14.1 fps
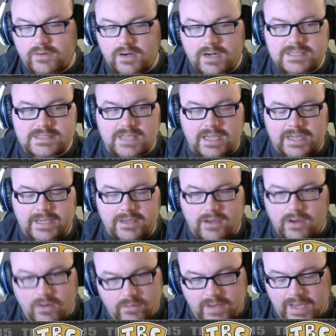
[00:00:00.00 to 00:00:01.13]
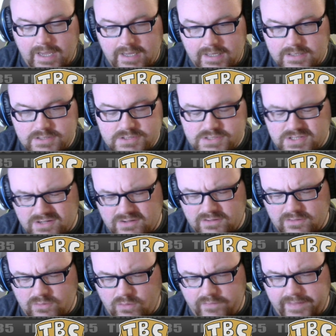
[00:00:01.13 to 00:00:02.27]
And it's like, okay, sure,
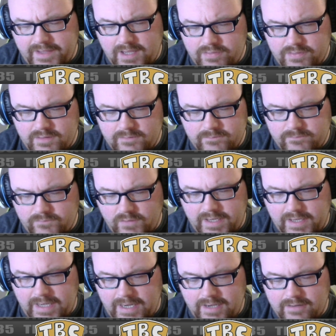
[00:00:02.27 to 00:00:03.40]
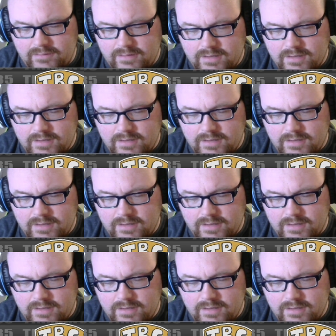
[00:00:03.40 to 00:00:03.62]
or they cut their freaking hair.